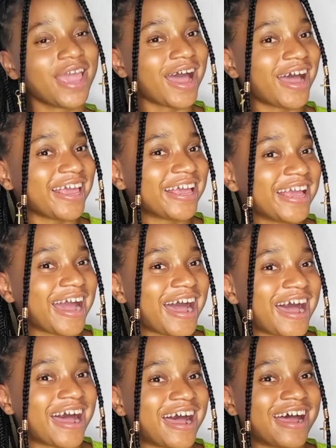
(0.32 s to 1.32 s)
hi
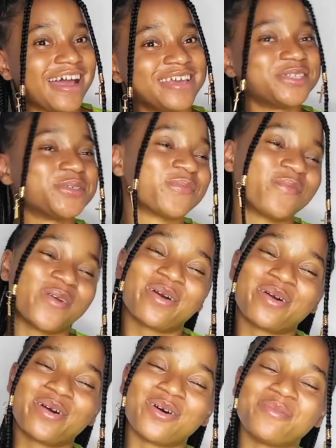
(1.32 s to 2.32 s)
guys
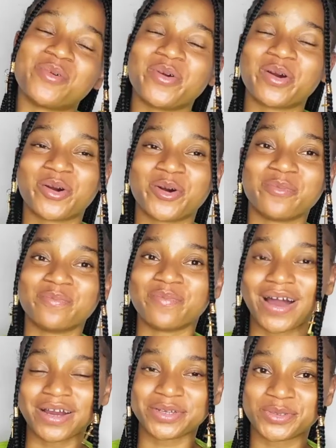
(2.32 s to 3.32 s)
welcome welcome
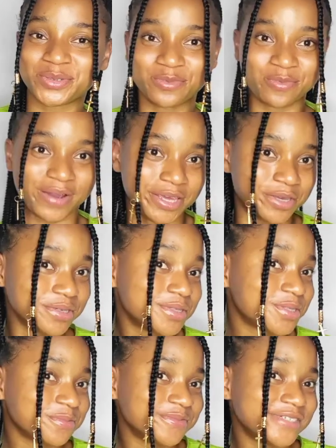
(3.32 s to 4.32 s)
back to my
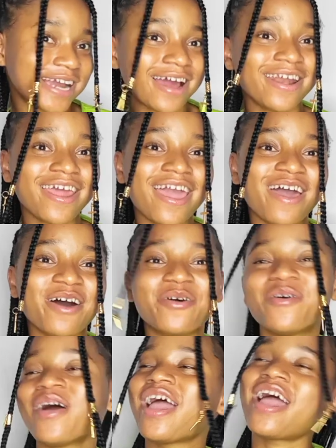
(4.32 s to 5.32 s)
youtube channel